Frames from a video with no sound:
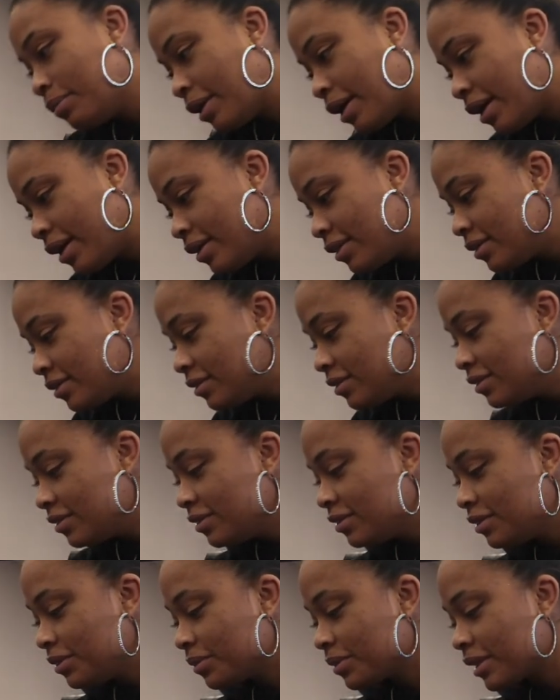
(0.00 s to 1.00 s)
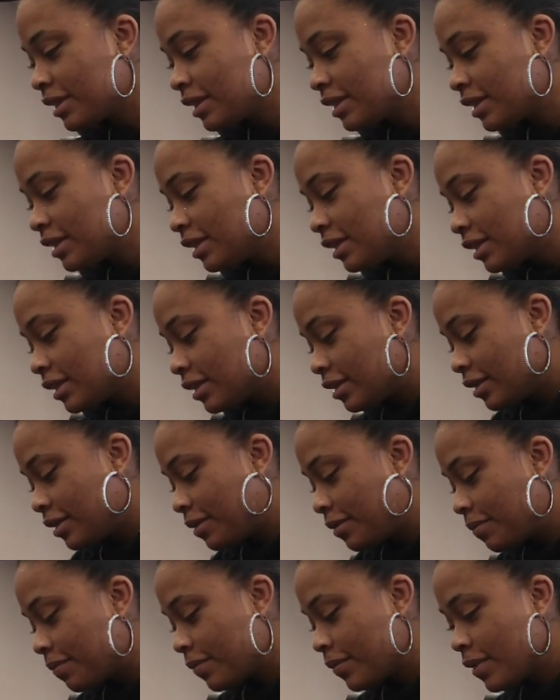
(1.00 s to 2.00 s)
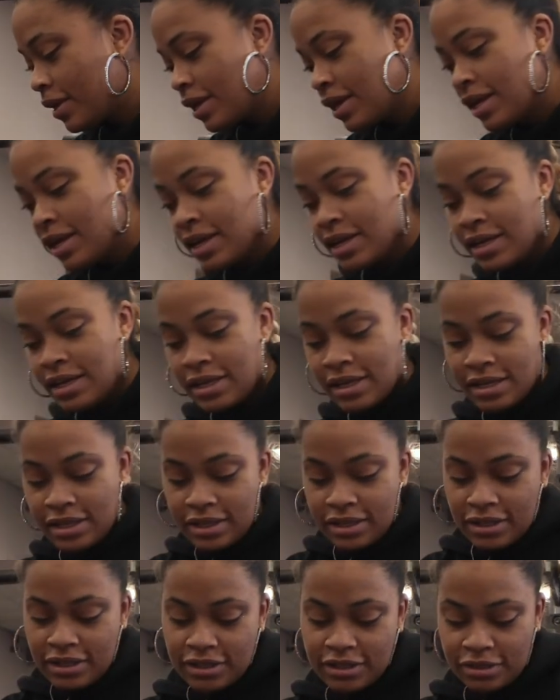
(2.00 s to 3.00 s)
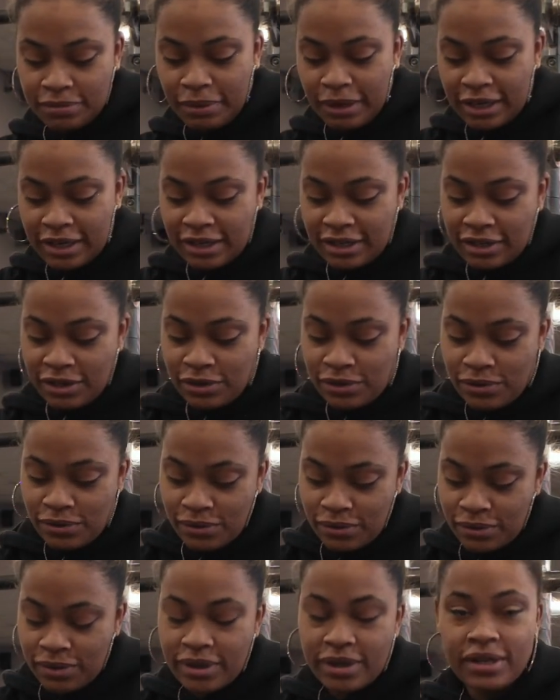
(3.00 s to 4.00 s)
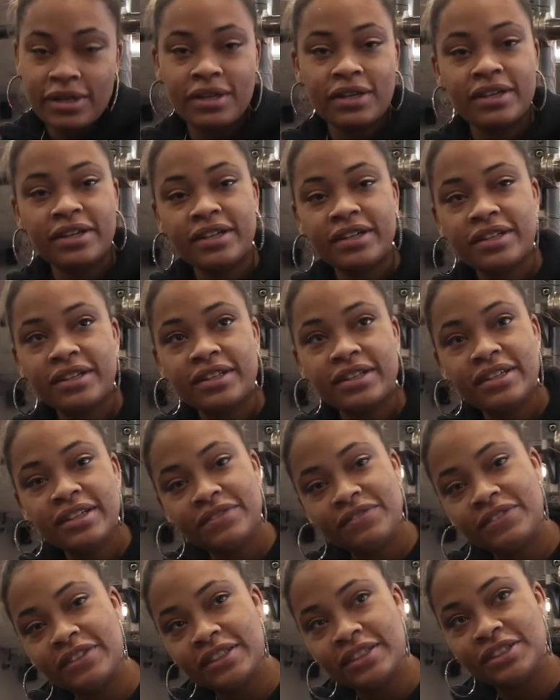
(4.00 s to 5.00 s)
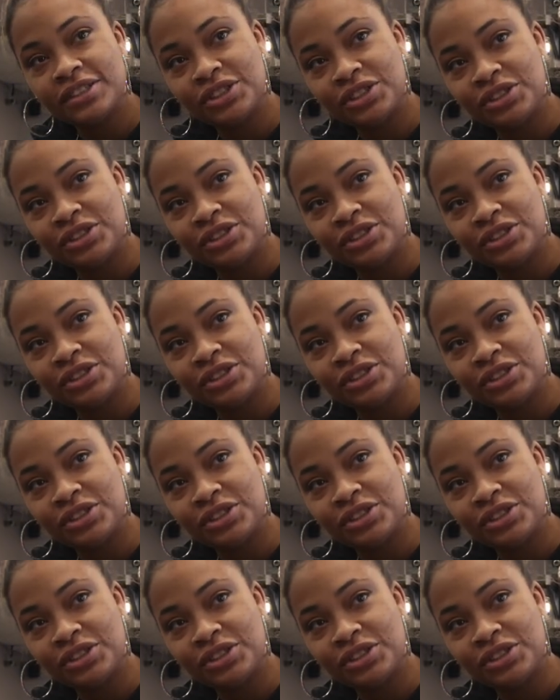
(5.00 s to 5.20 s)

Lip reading: not doing anything. These are my good old lifting